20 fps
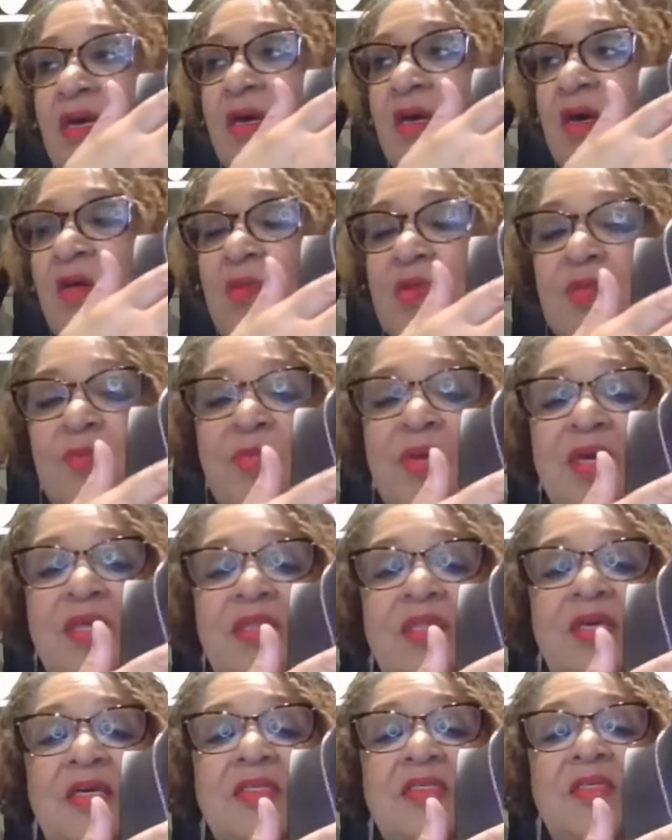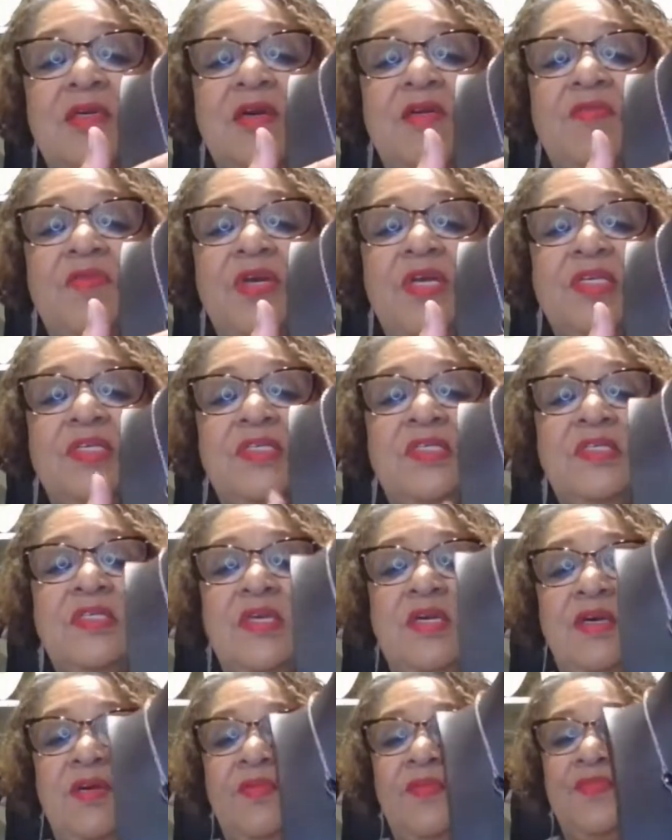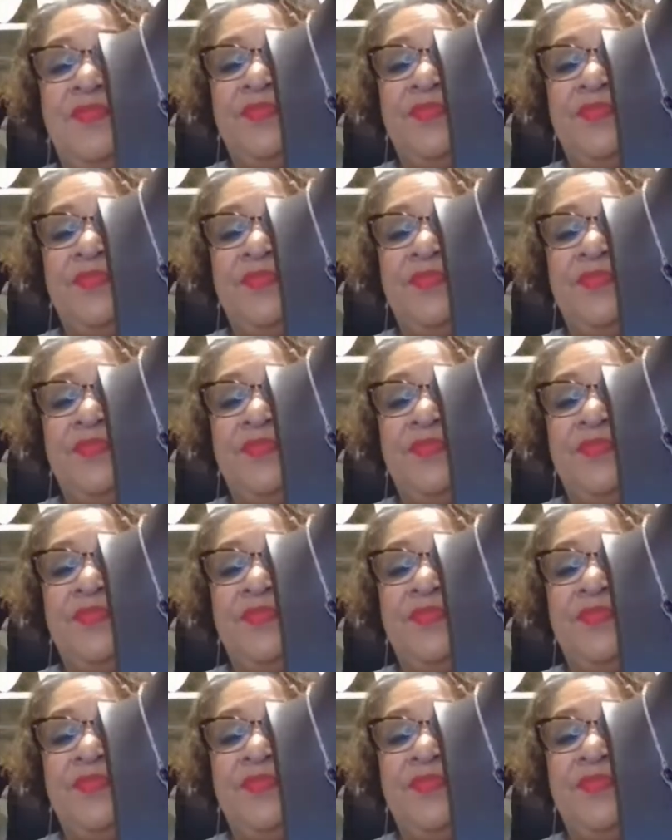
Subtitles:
I'm going to make these earrings C.